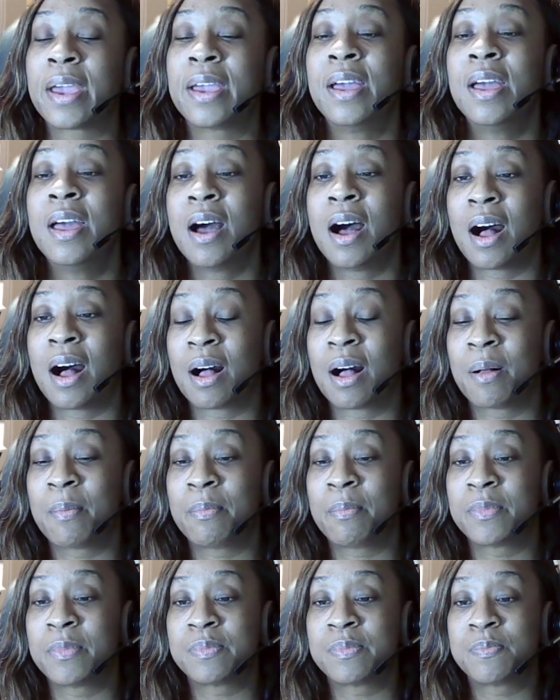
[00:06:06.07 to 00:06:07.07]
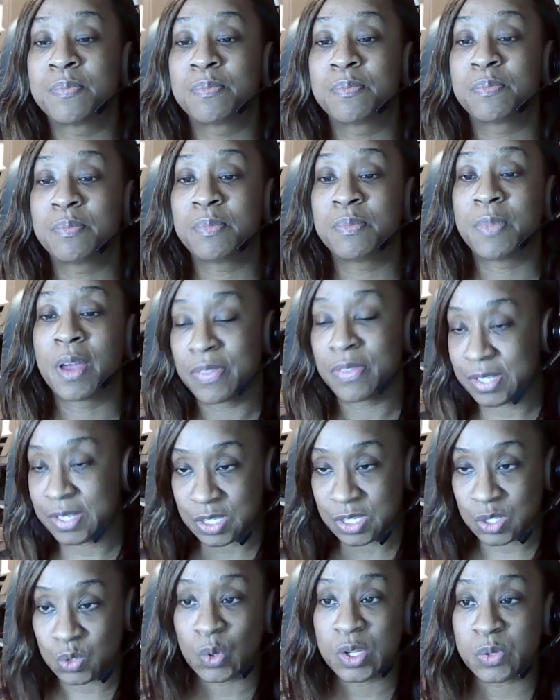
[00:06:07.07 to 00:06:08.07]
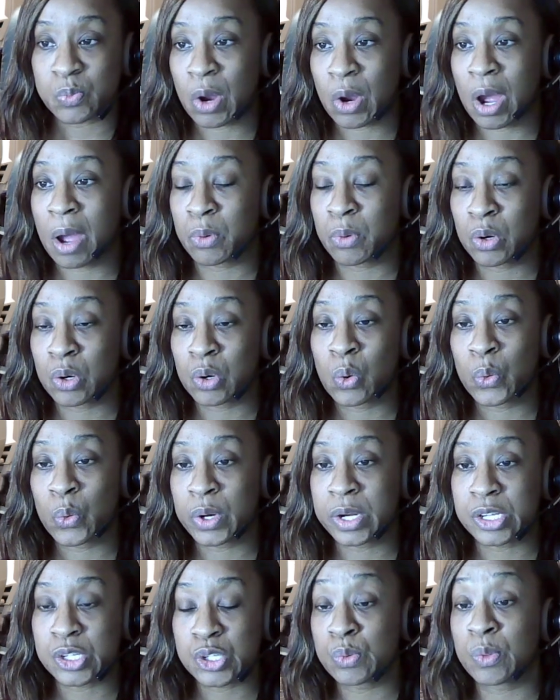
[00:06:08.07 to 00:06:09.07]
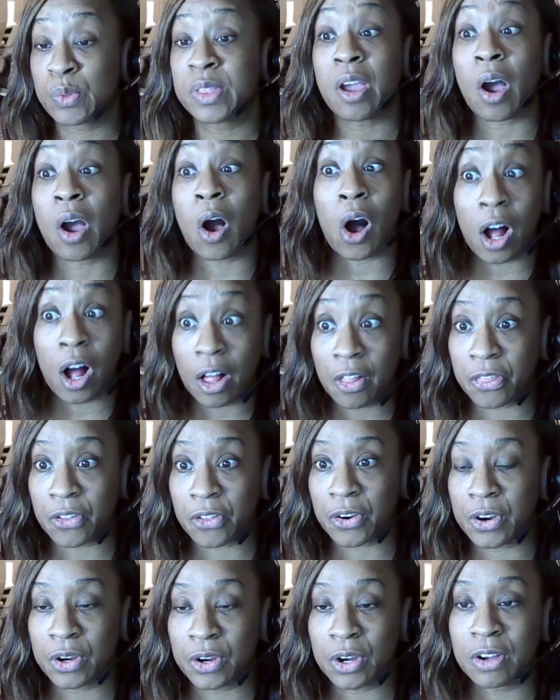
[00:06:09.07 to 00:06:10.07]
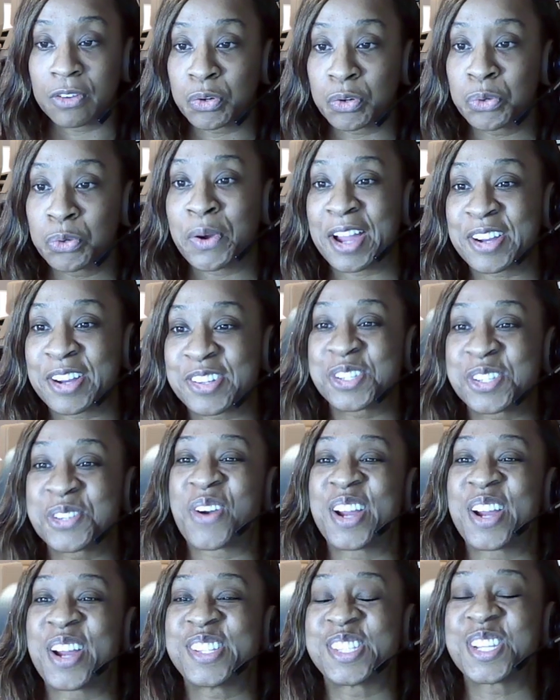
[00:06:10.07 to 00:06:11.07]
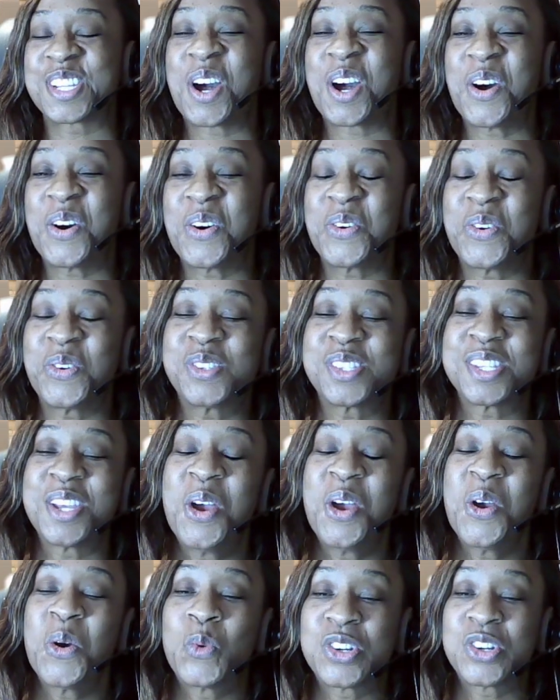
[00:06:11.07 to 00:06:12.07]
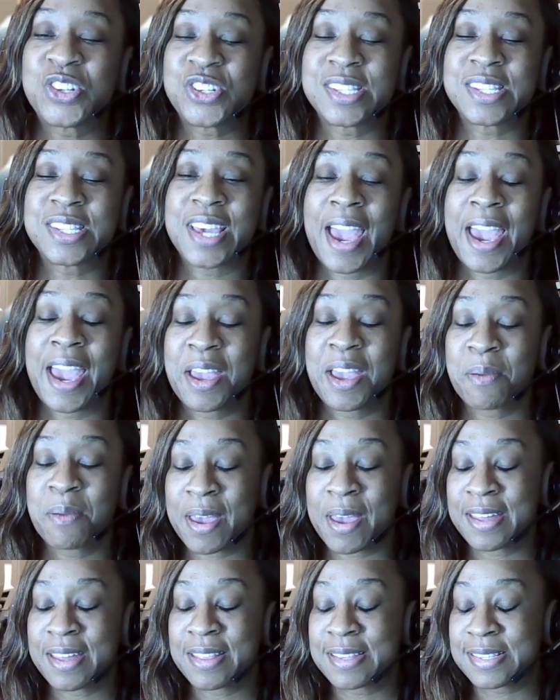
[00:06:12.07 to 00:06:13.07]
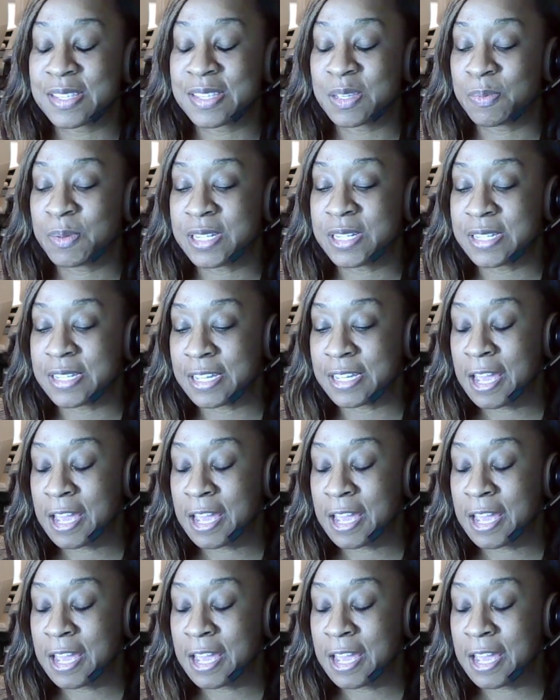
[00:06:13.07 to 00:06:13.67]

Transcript: And this is what's proper according to the author of who actually writes the codes, which is the AMA and the CPT.